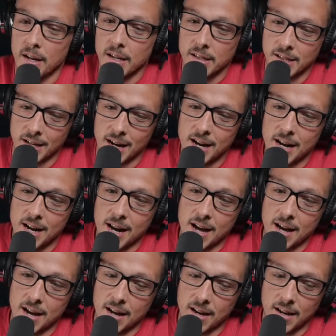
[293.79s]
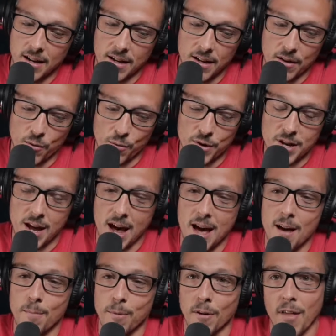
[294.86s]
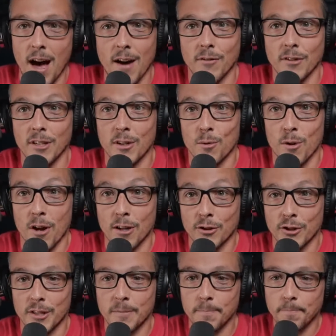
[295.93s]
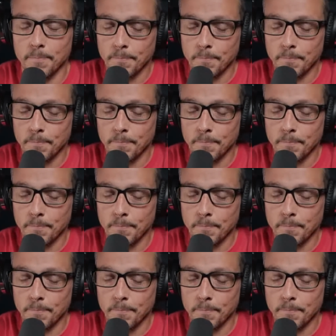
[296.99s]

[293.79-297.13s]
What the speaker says: Tonight, a recap of the Javelina 100.